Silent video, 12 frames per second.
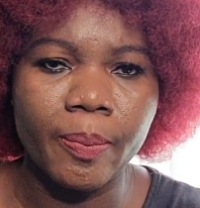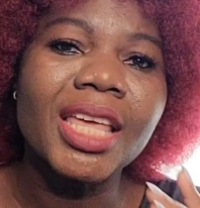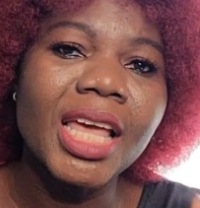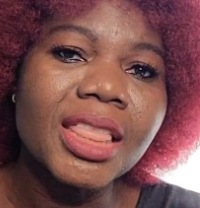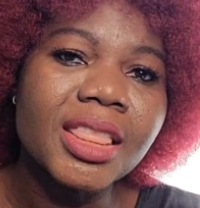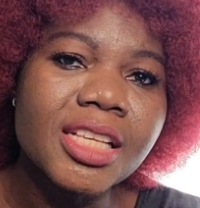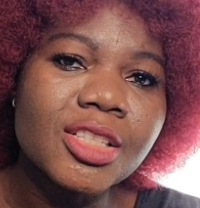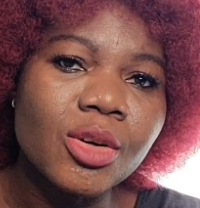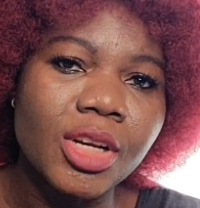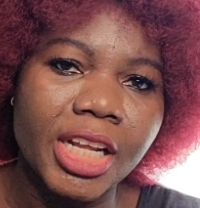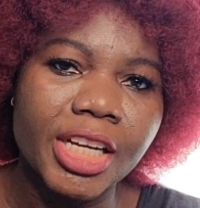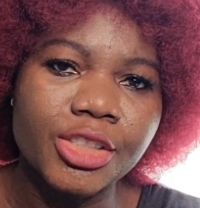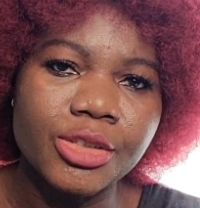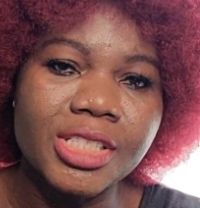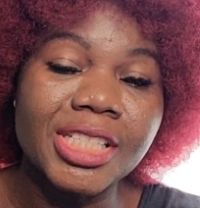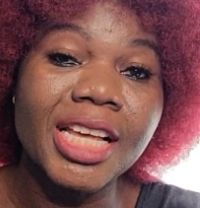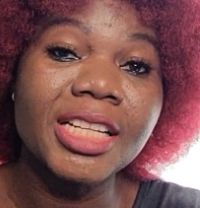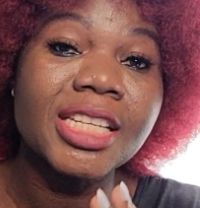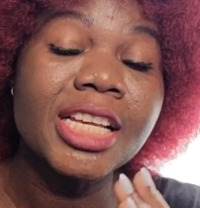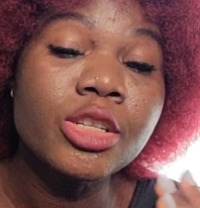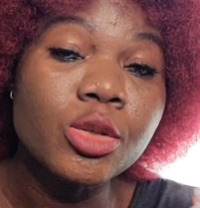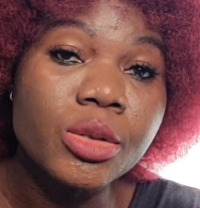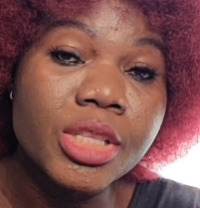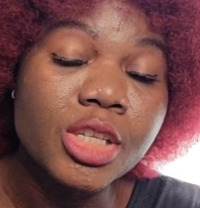Get these connections, get
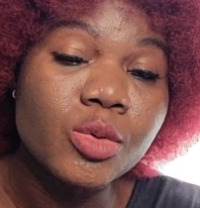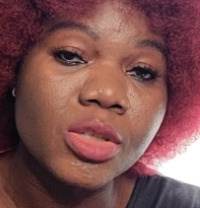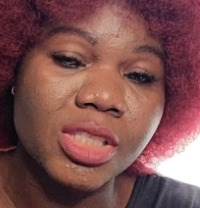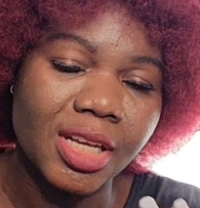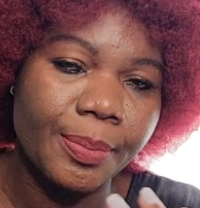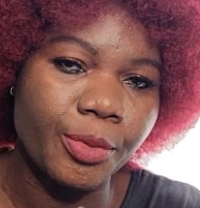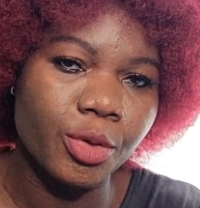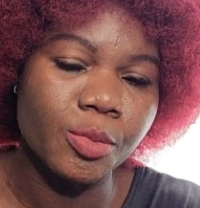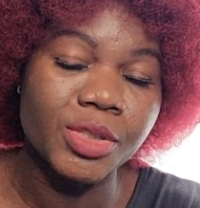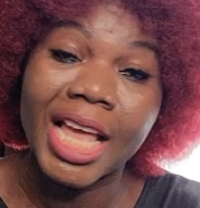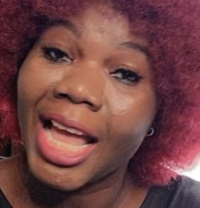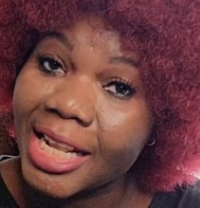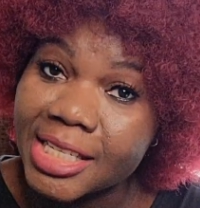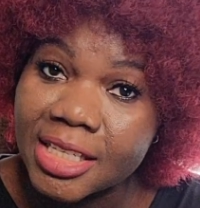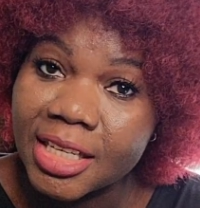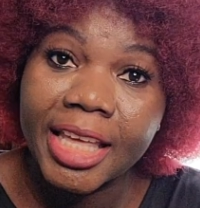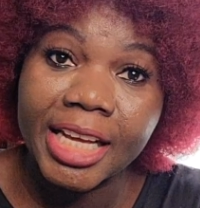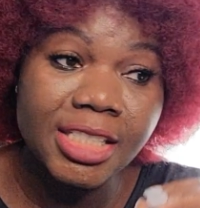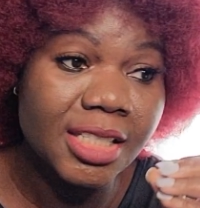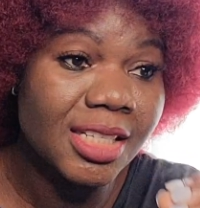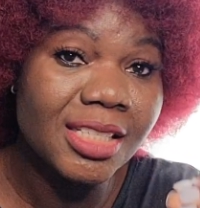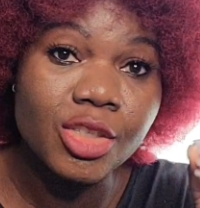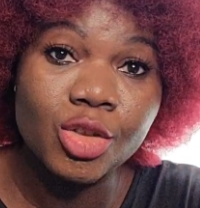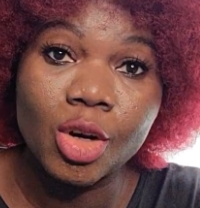into these WhatsApp groups, and get
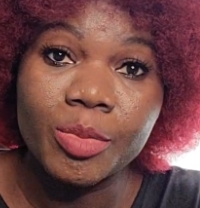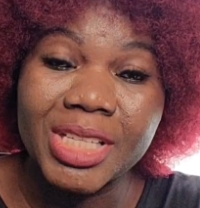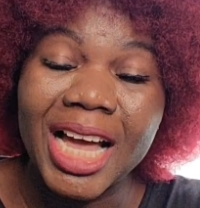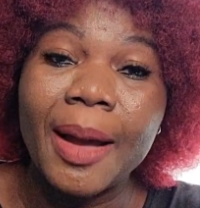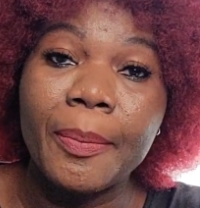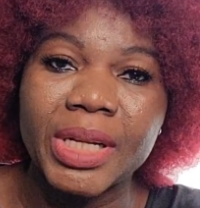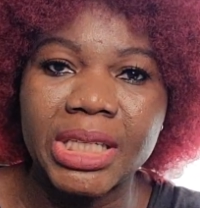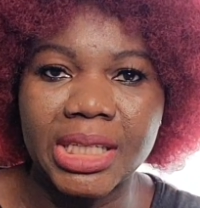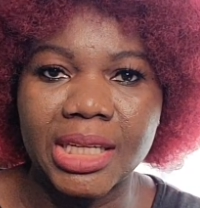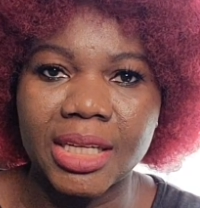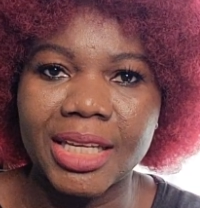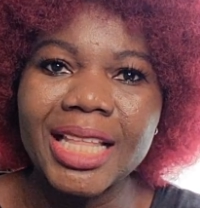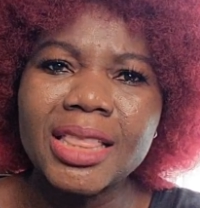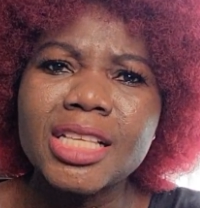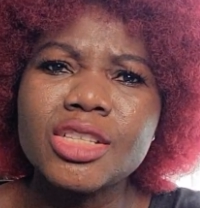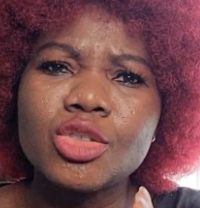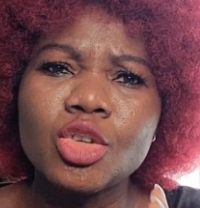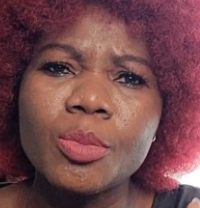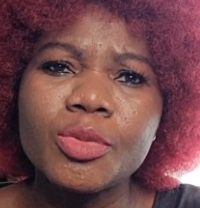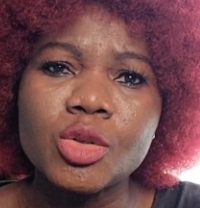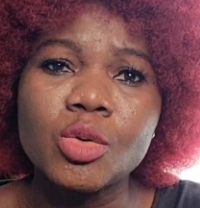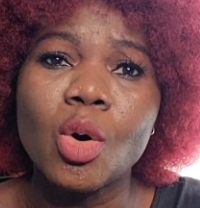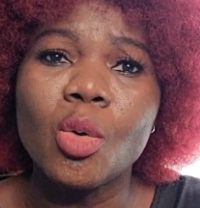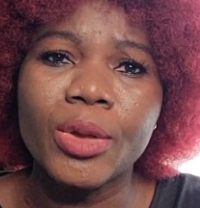these jobs happening. Get these jobs
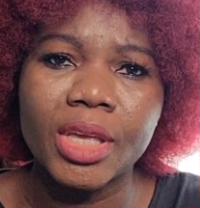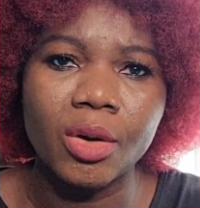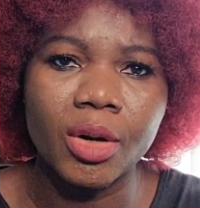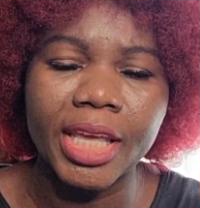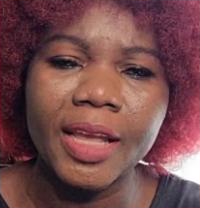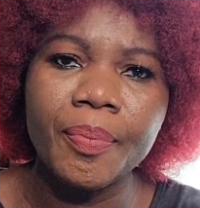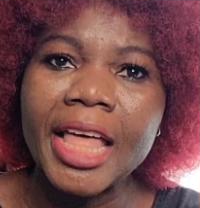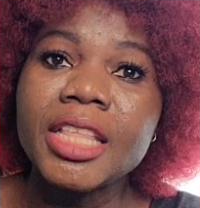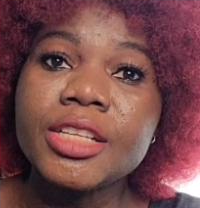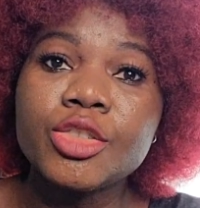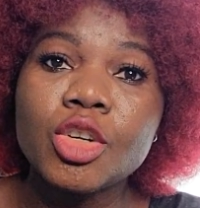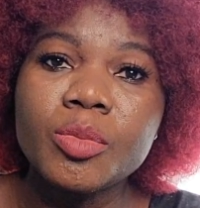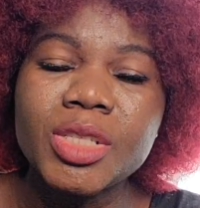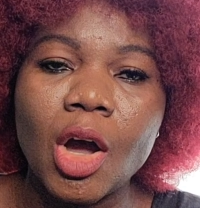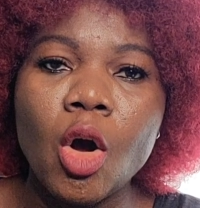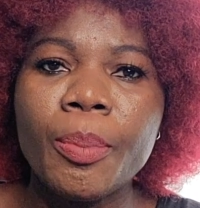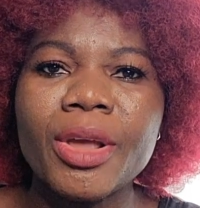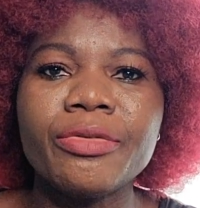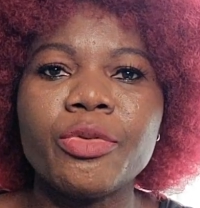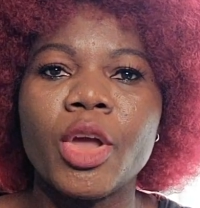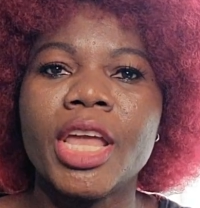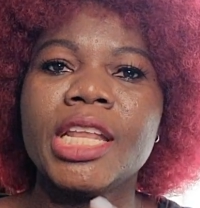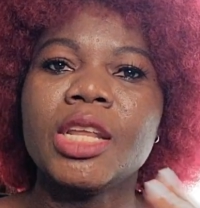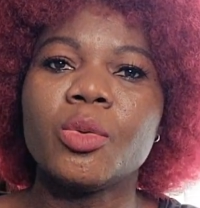going, okay? And these jobs are open for
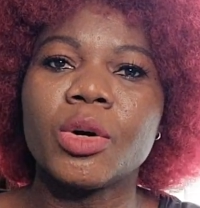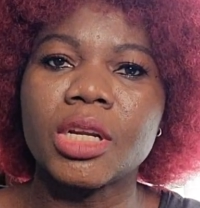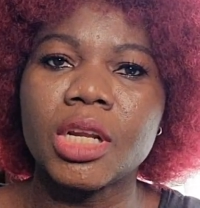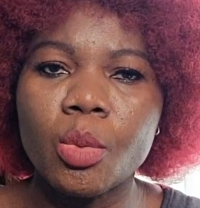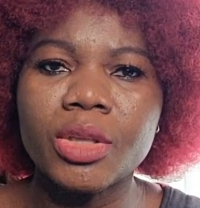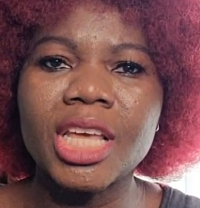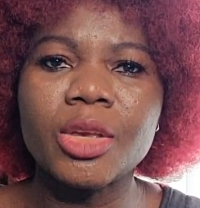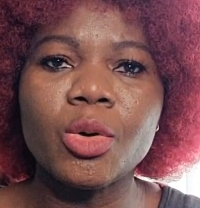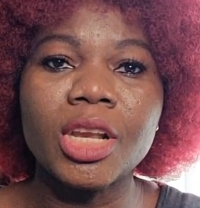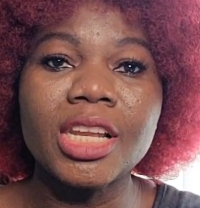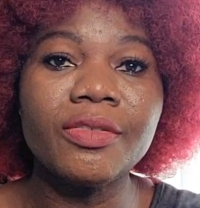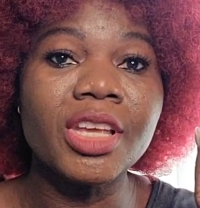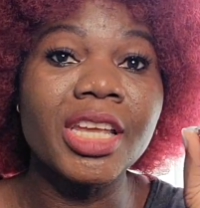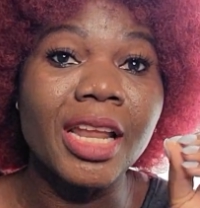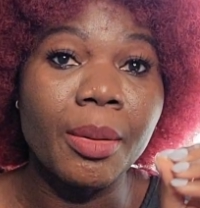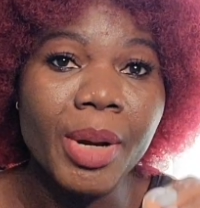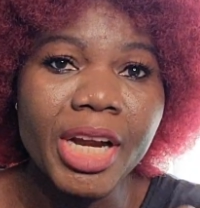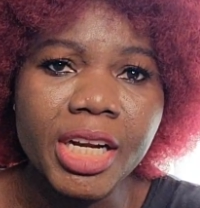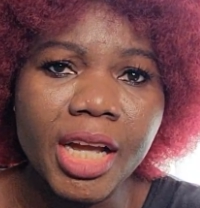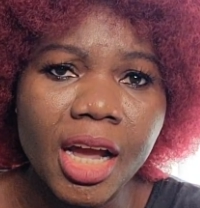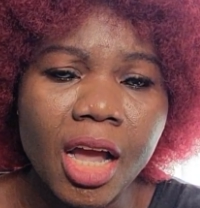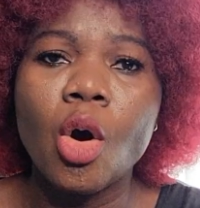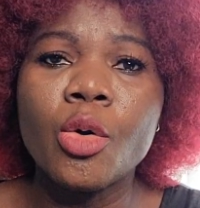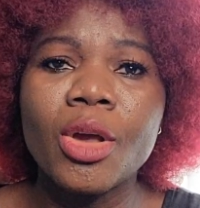anyone, whether you are living in America
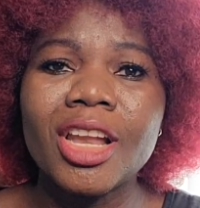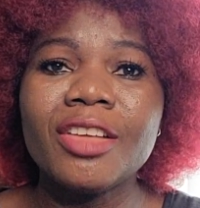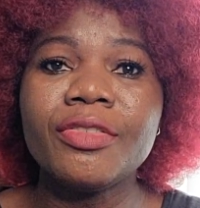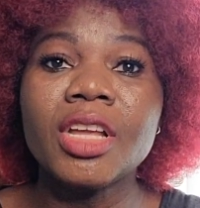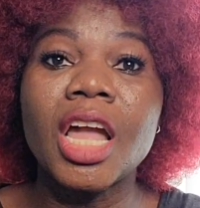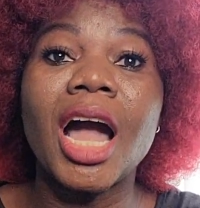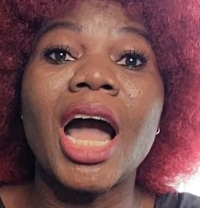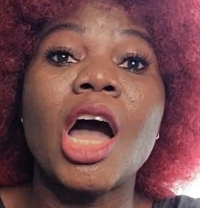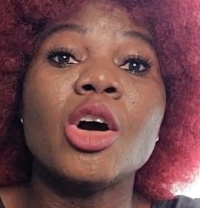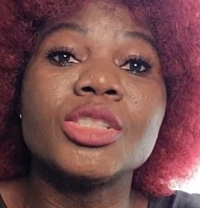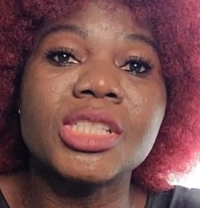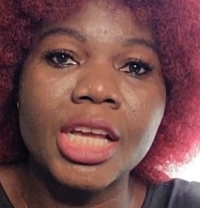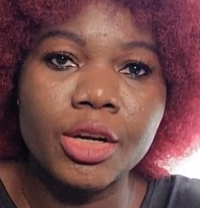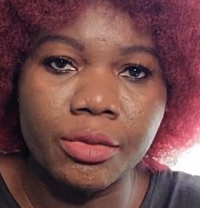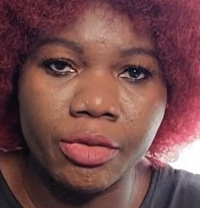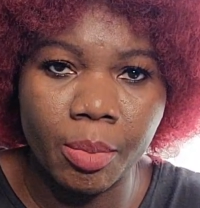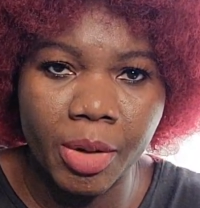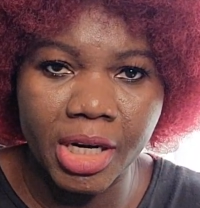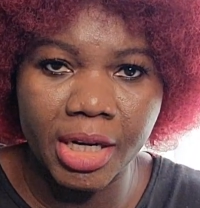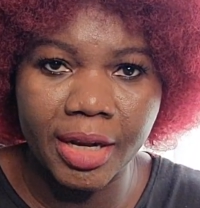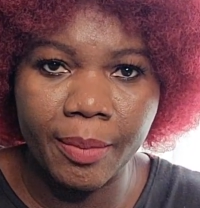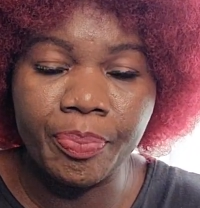or you are living outside of America.